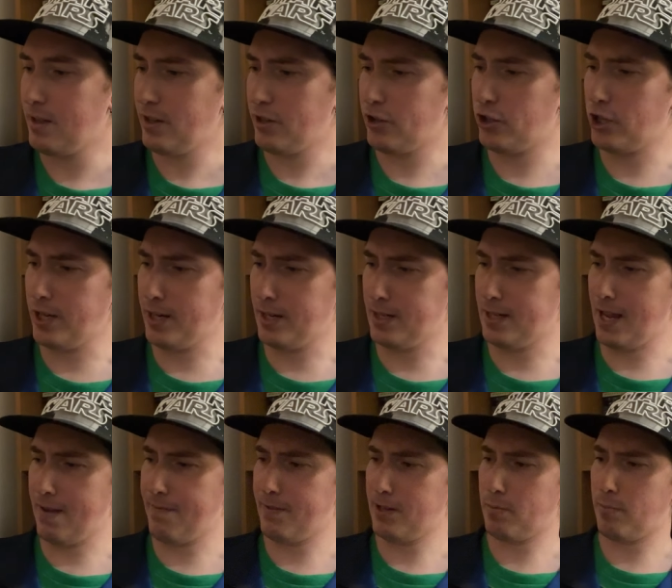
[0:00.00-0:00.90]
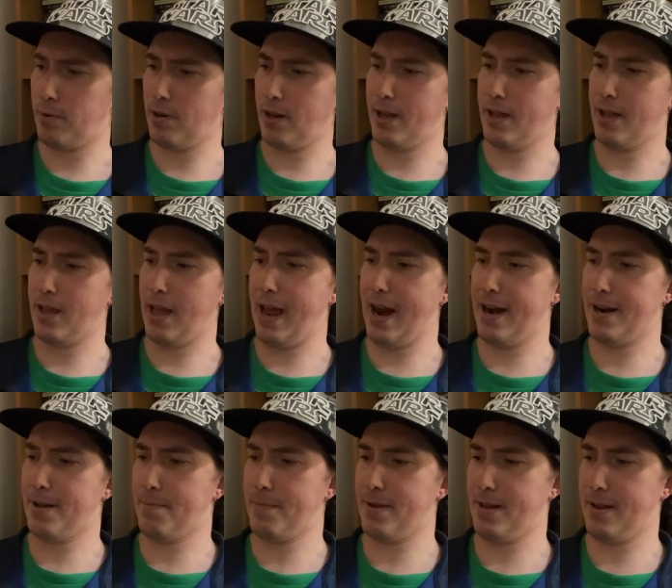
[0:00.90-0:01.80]
Geena Davis play
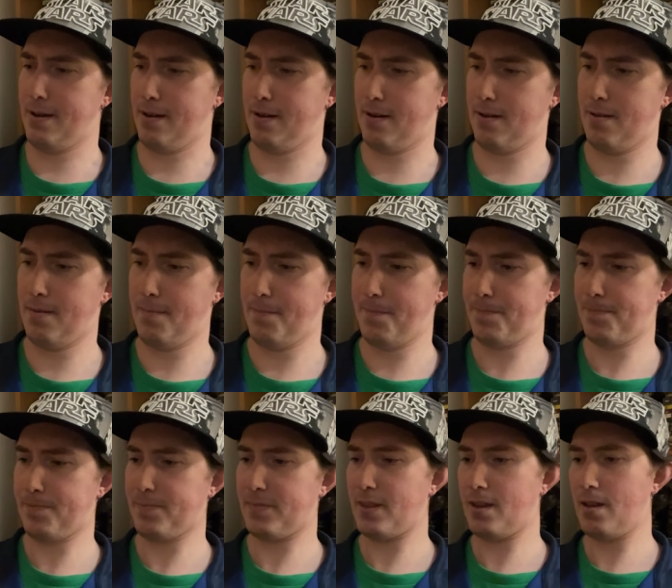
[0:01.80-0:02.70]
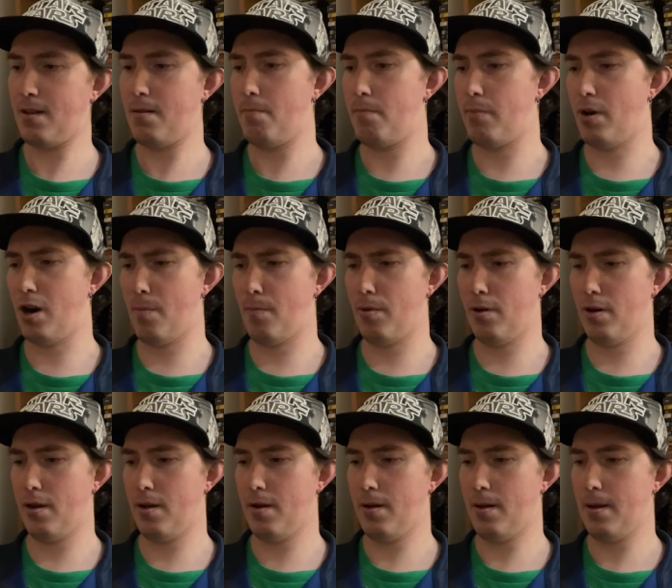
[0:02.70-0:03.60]
Adam and
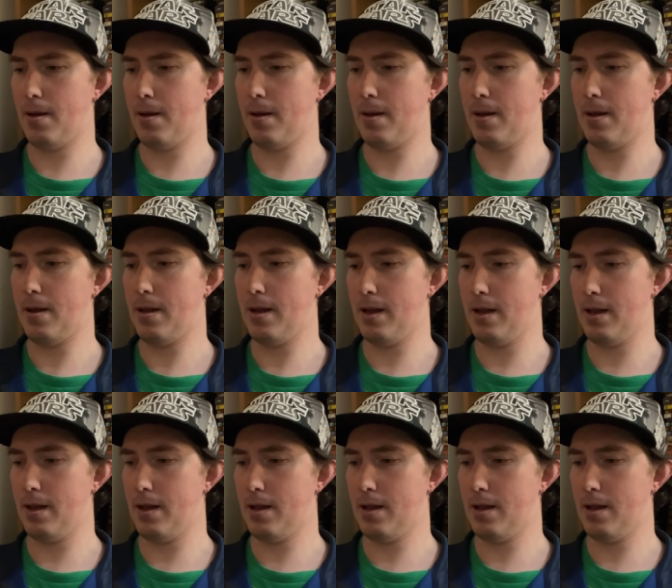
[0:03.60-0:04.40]
Barbara uh,